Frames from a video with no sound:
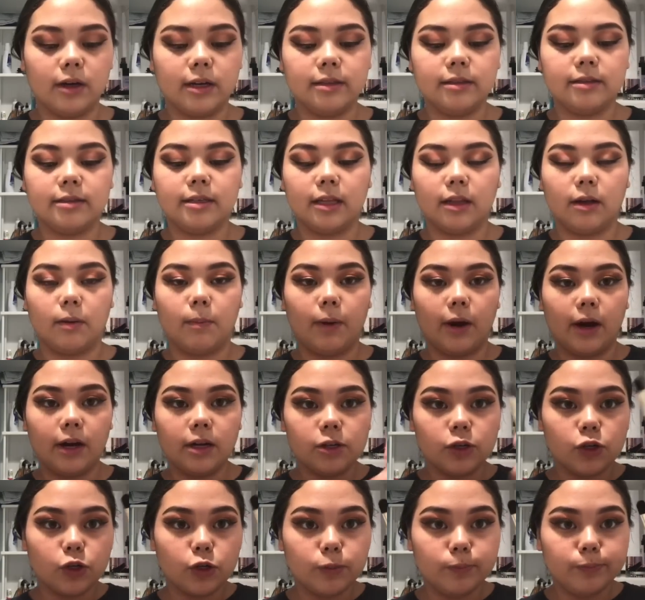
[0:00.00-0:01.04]
concealer
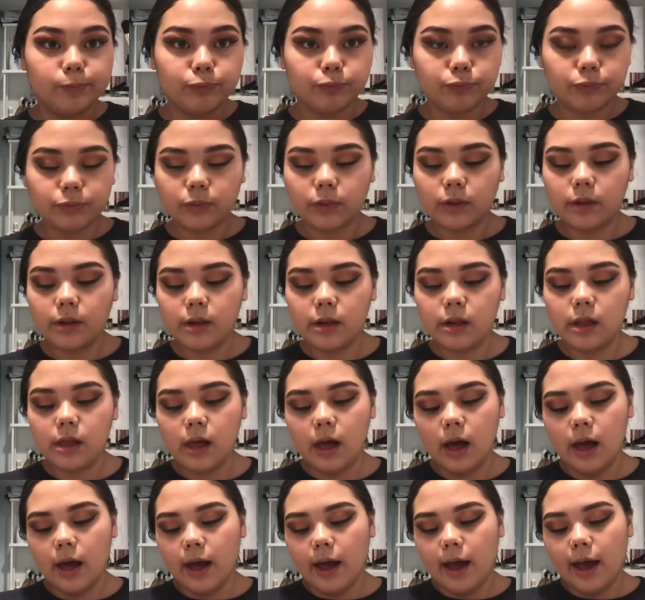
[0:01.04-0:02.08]
brush
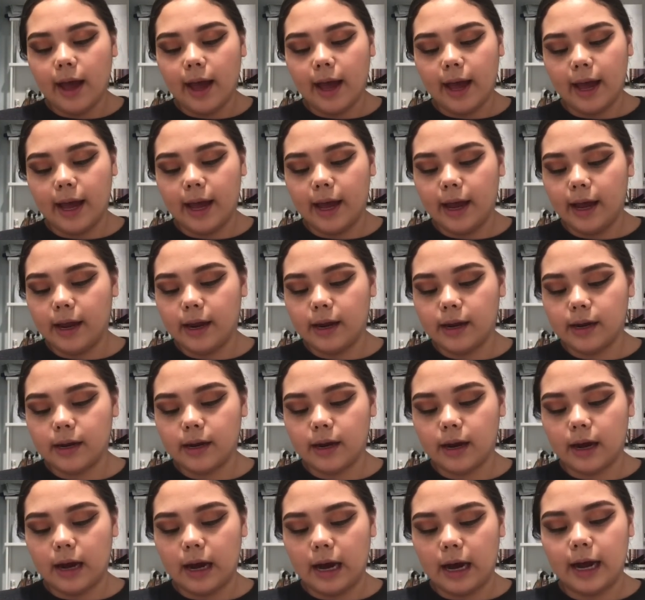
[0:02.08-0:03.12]

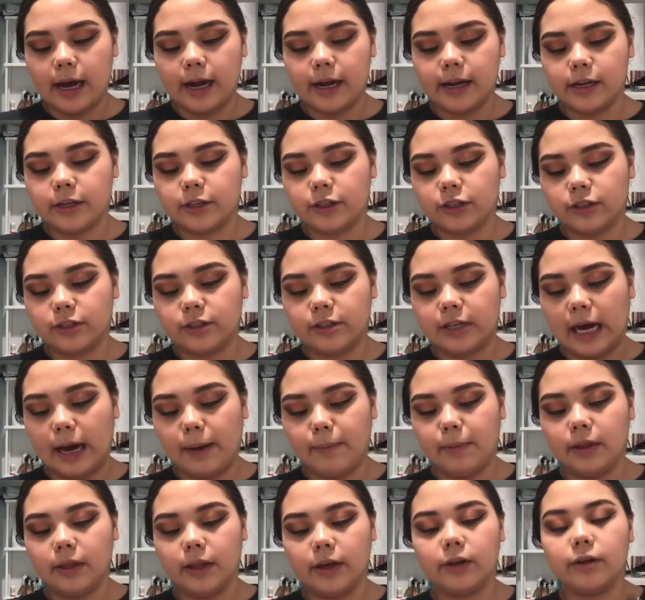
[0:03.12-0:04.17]
and I just
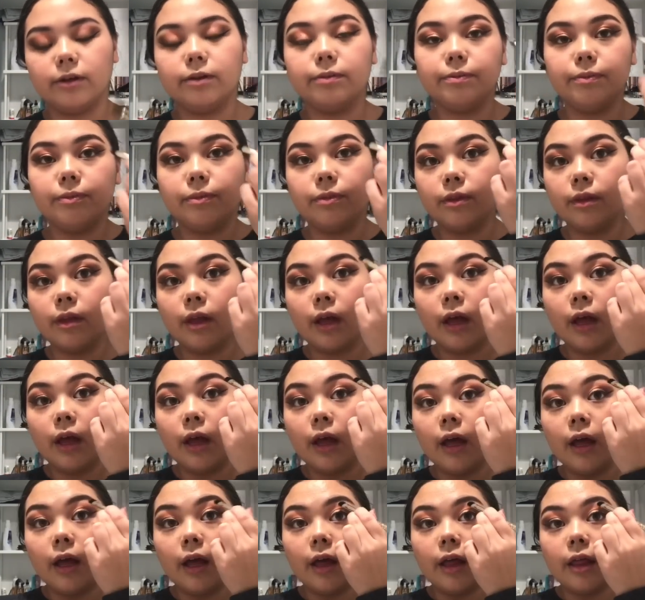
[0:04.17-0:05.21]
dab a little
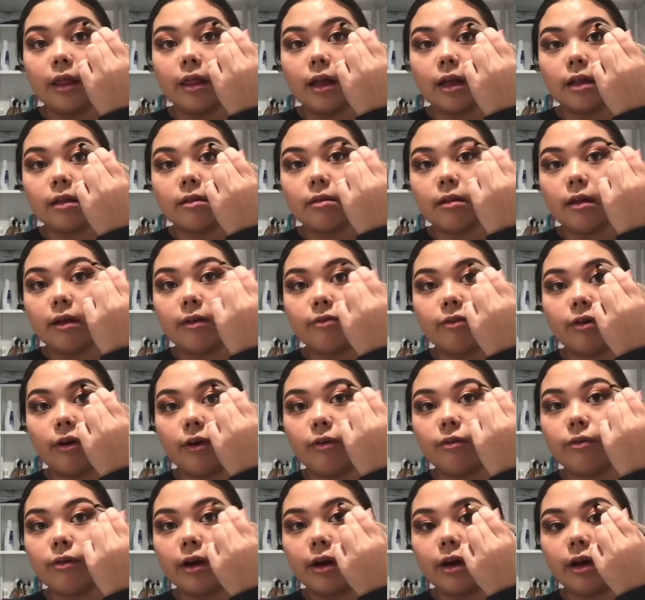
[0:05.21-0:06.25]
that's left
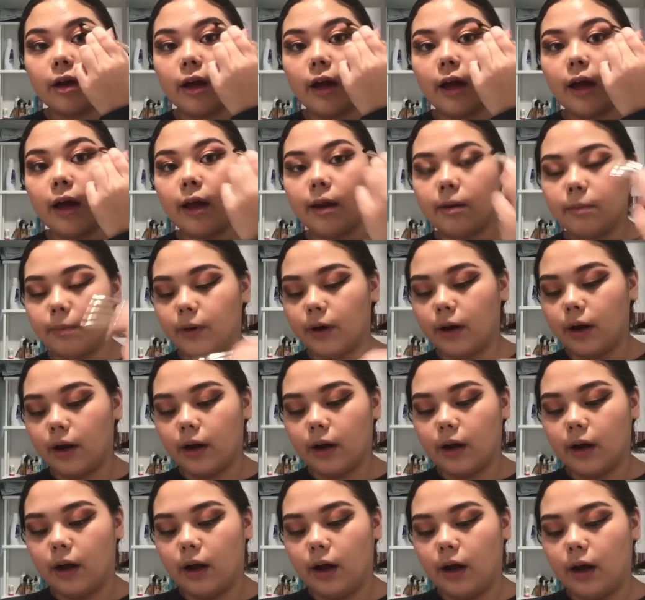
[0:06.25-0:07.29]
over and put
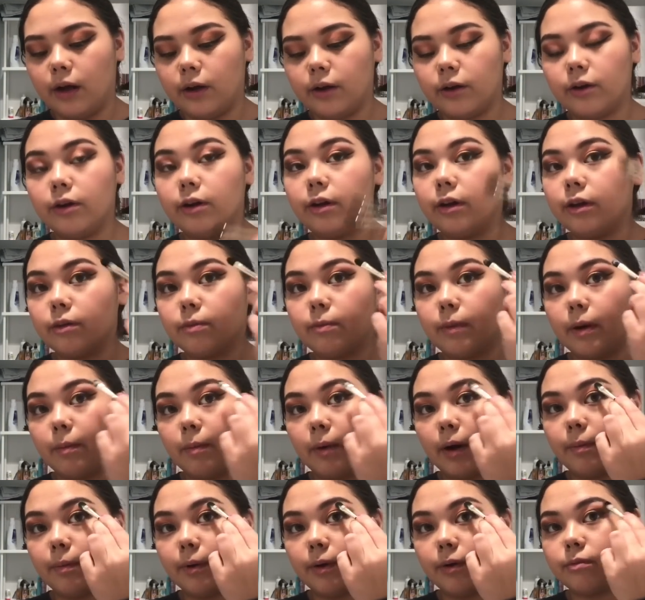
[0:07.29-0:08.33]
it underneath my
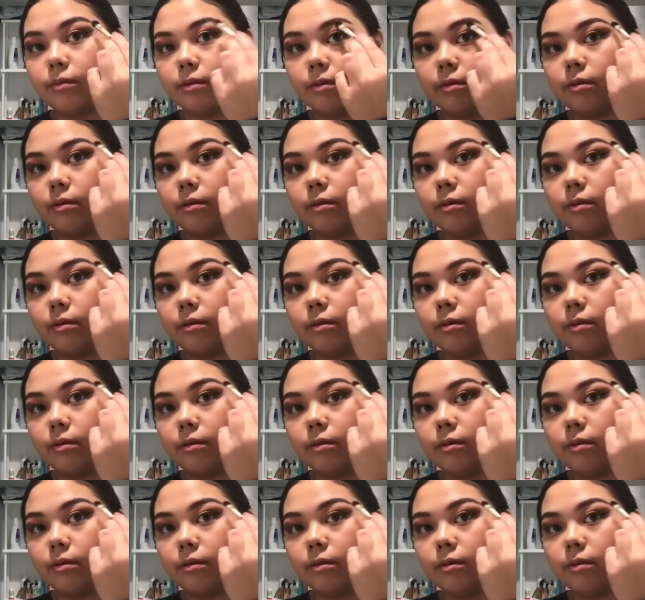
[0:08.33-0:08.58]
brow bone.